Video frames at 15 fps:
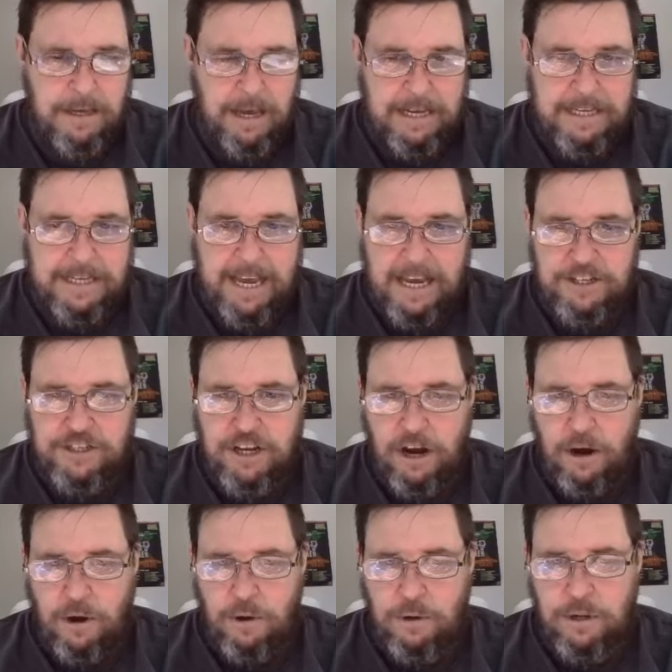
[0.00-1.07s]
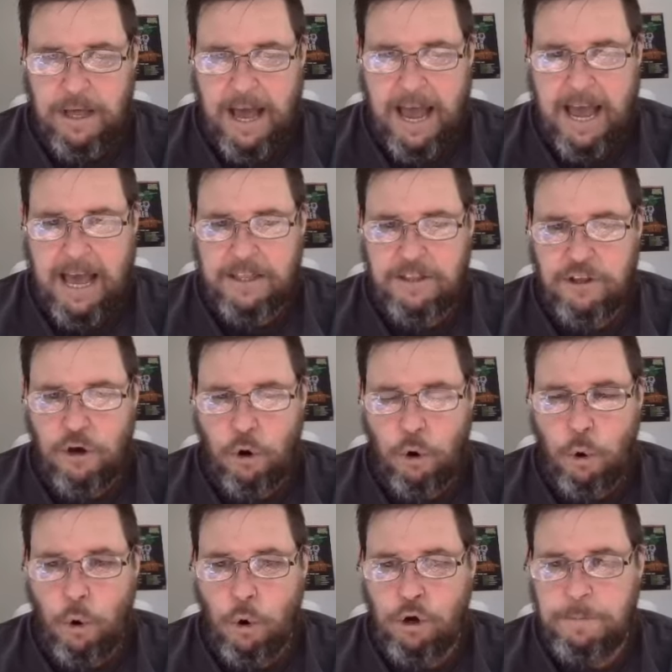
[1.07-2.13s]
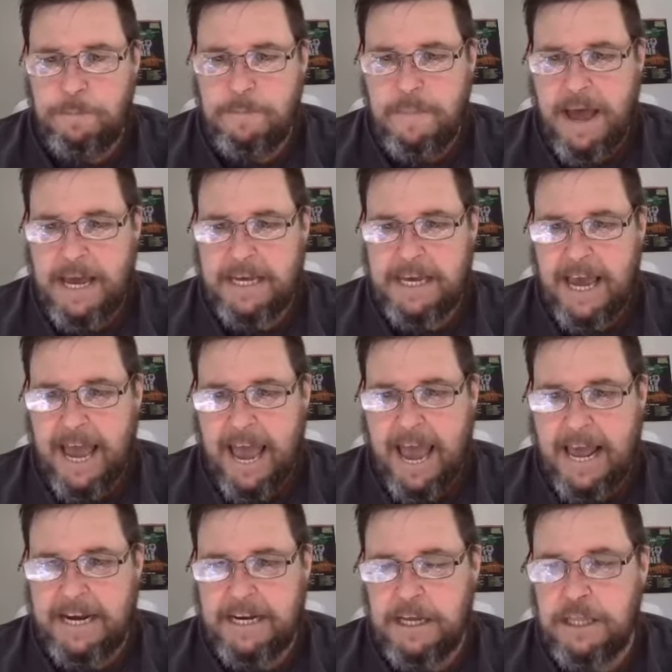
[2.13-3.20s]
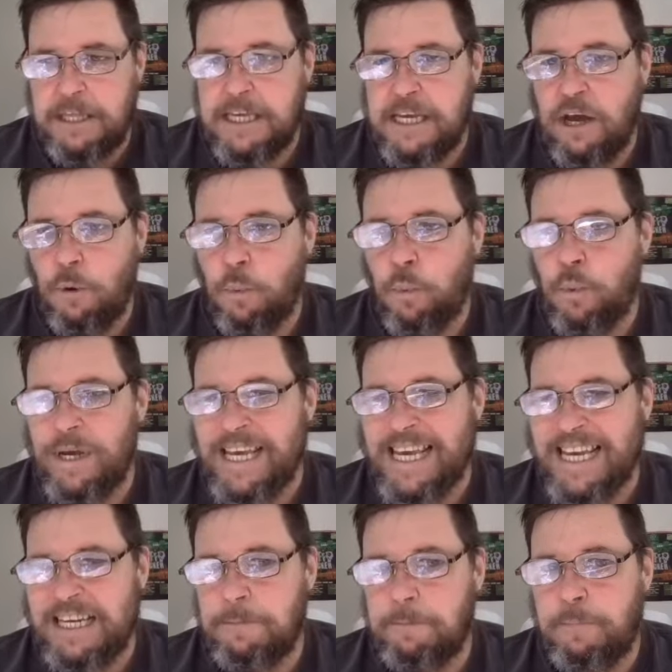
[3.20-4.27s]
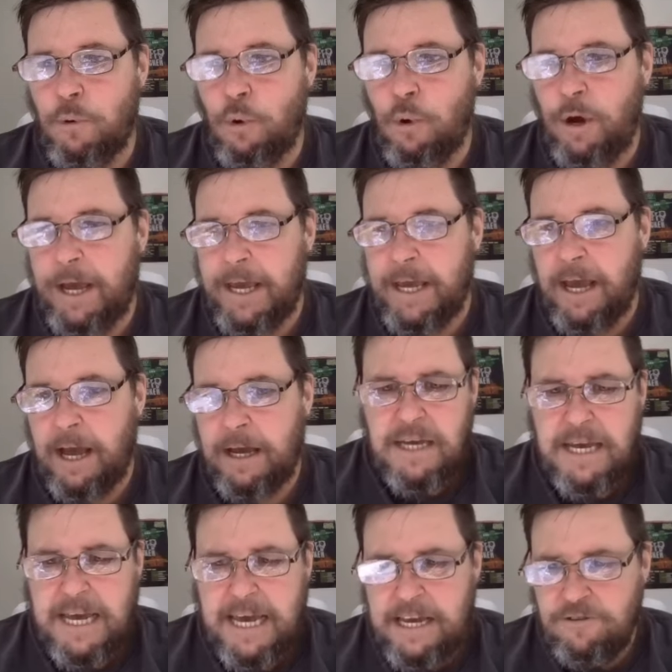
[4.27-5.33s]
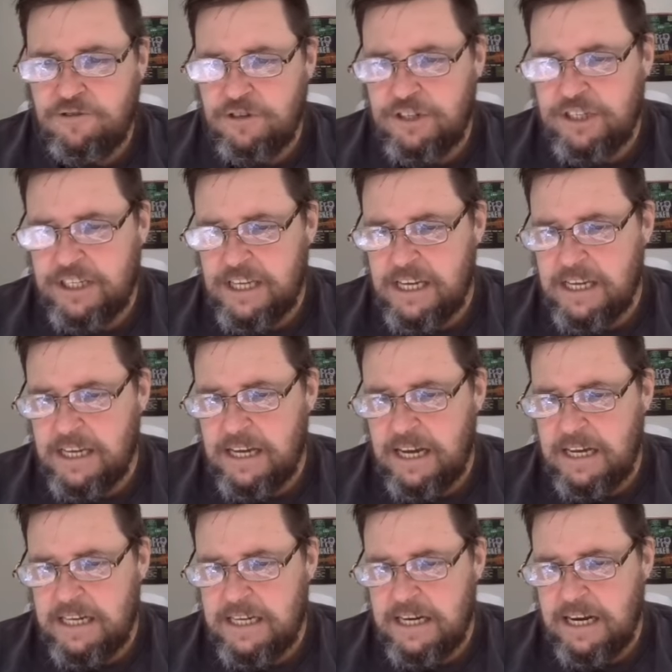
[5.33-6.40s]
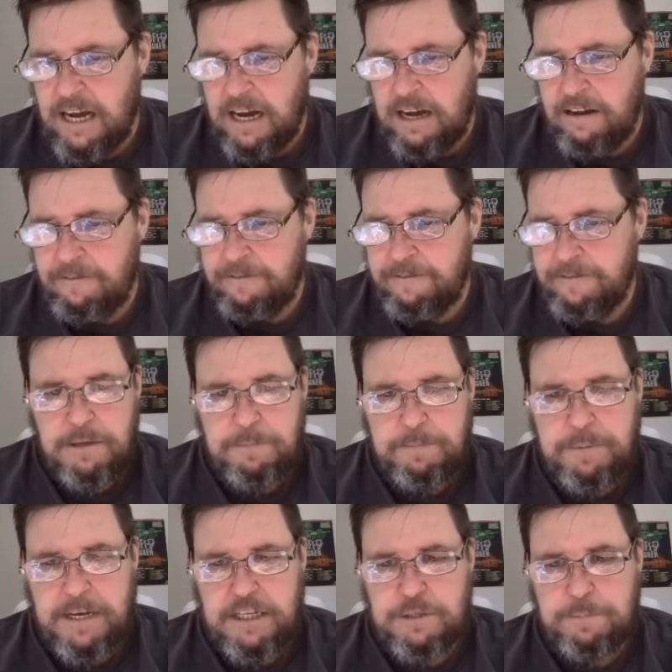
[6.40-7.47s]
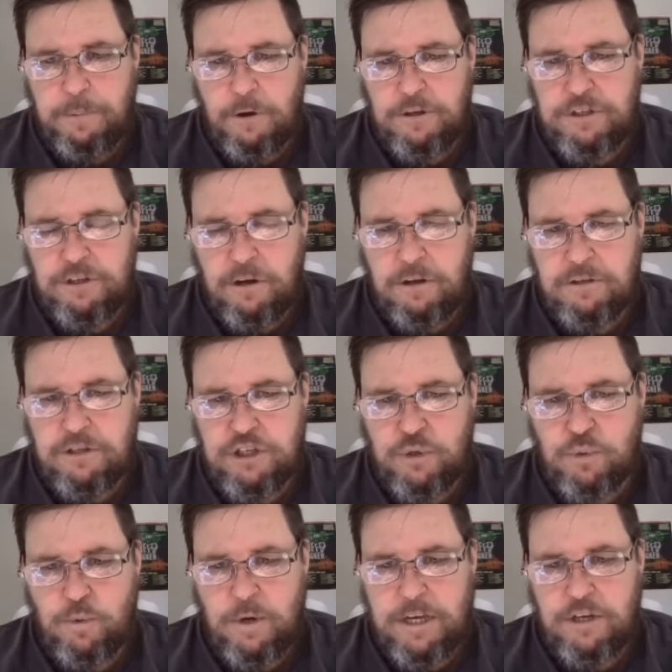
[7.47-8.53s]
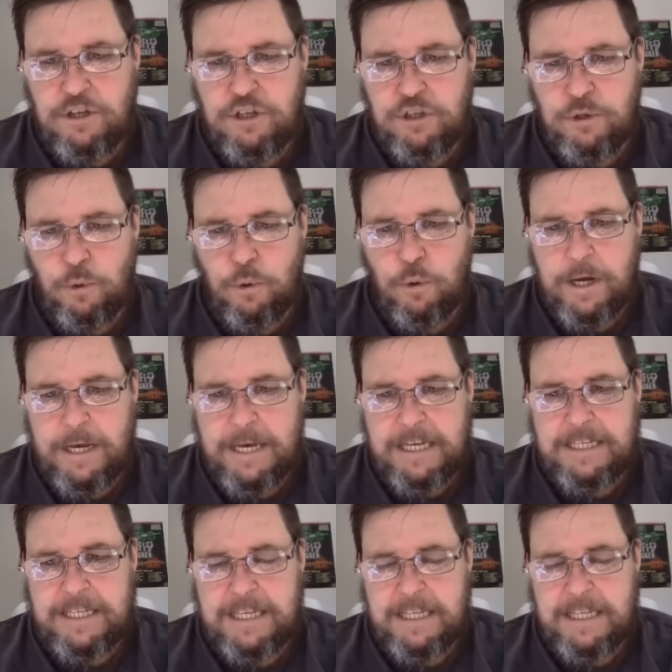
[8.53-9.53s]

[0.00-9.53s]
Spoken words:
Ghazghkull and the Ork Mech and the Weird Boy. Interesting enough, Beast Boss on Squigosaur isn't in